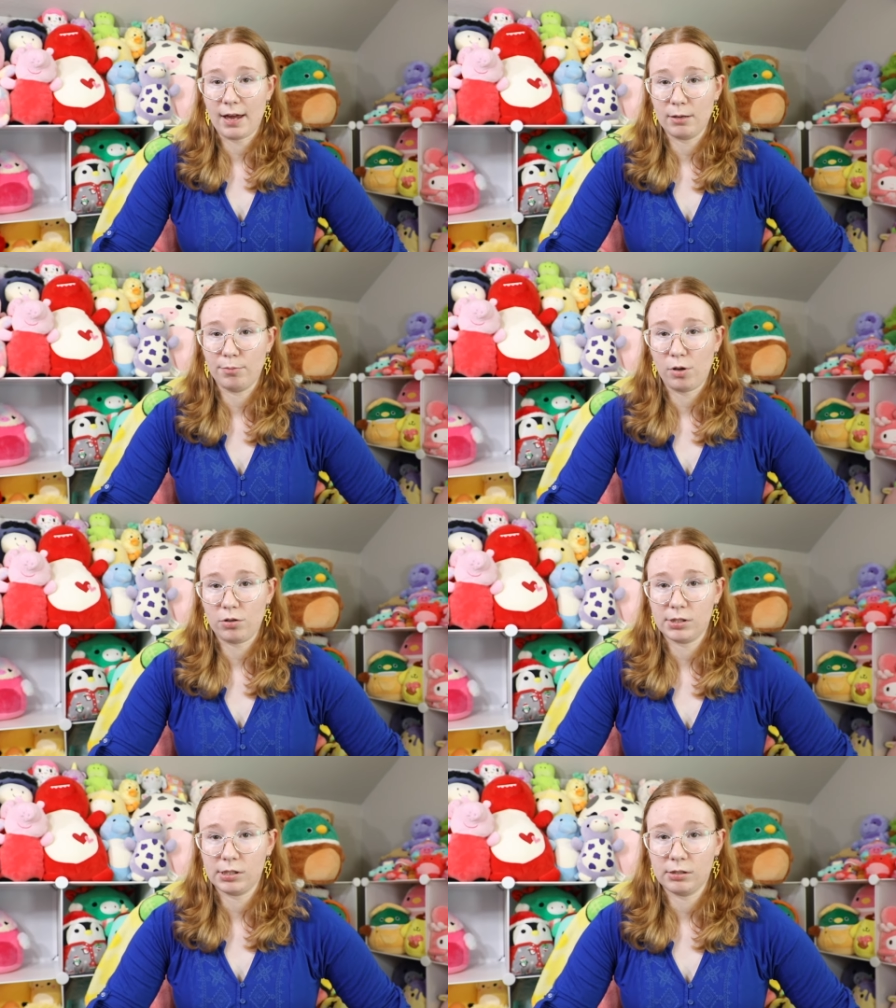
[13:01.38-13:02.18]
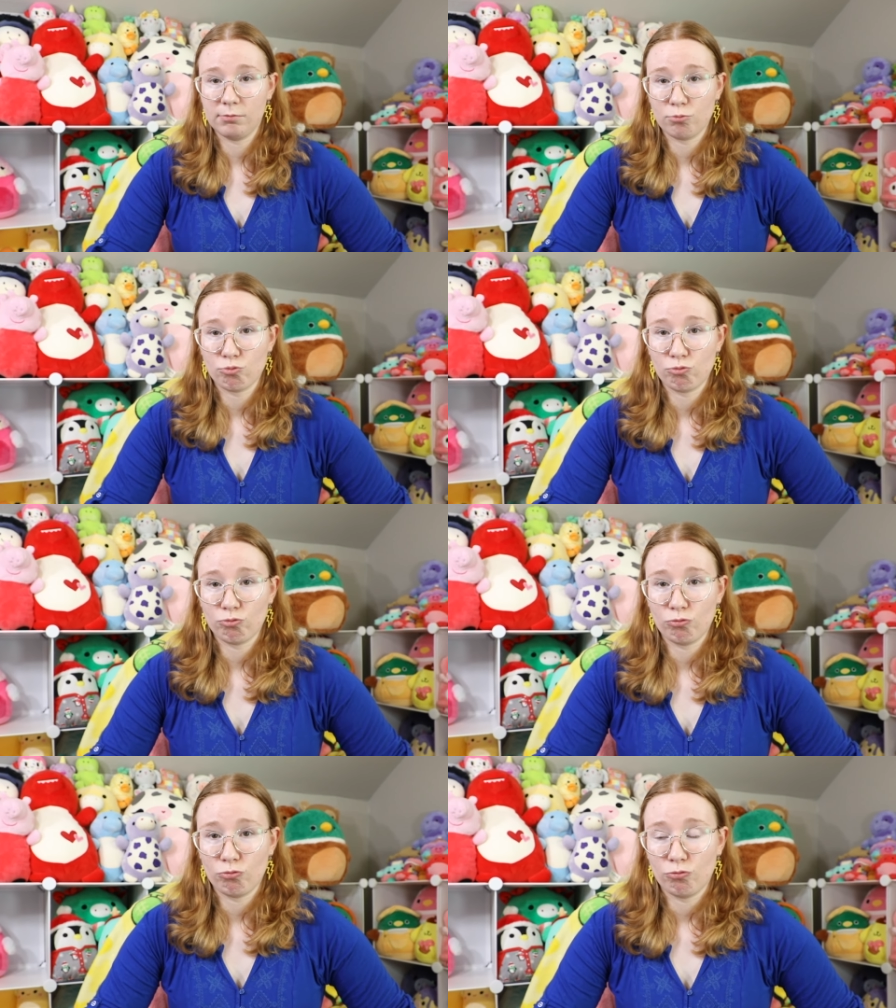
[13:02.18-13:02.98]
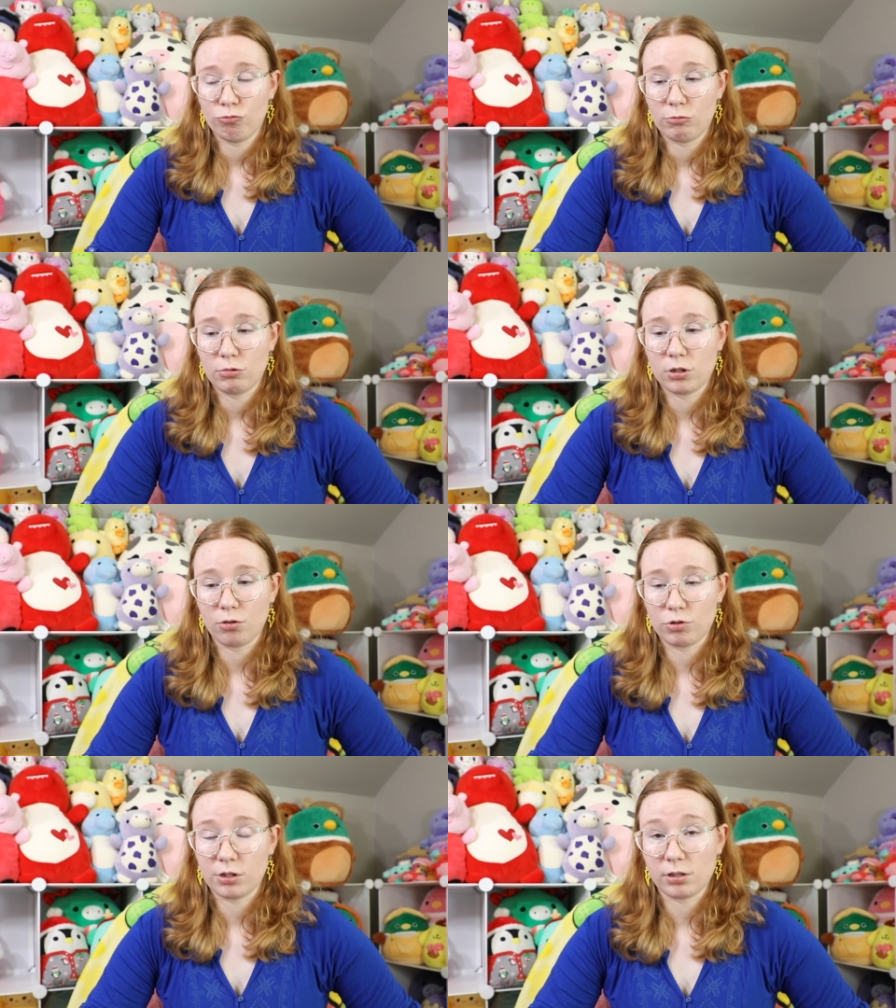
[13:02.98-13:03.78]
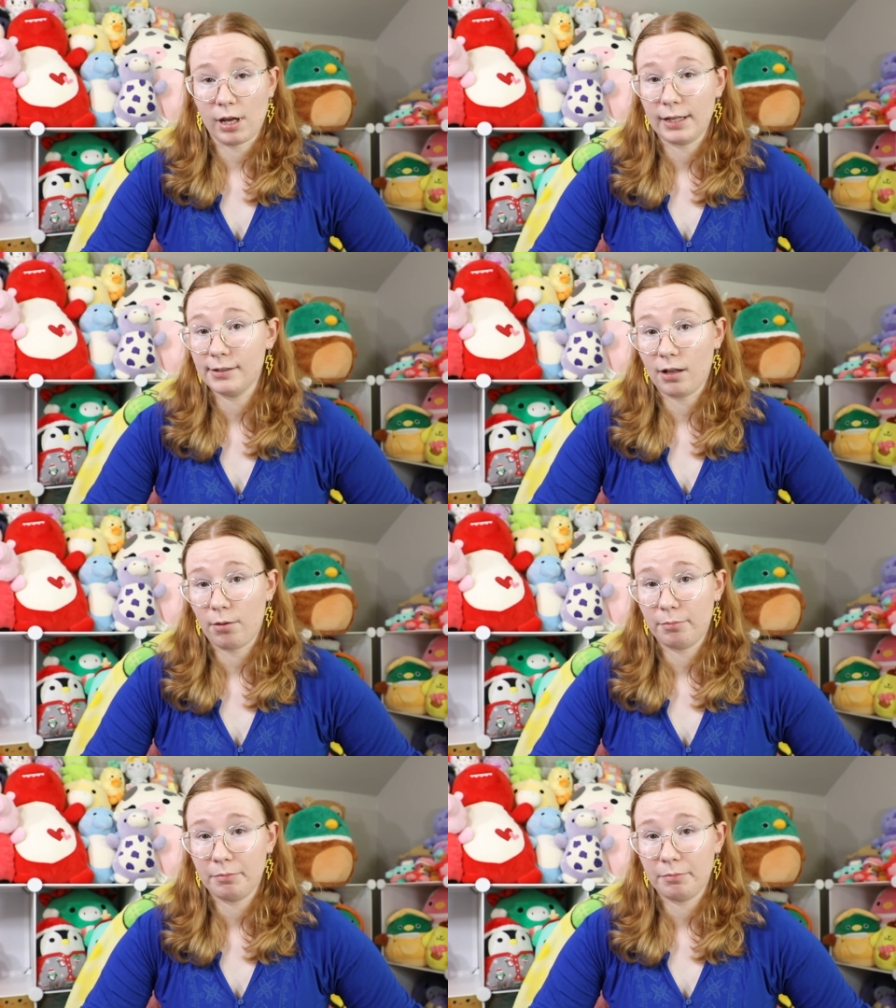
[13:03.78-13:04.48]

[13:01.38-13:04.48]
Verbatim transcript: that impulse. So just a heads up.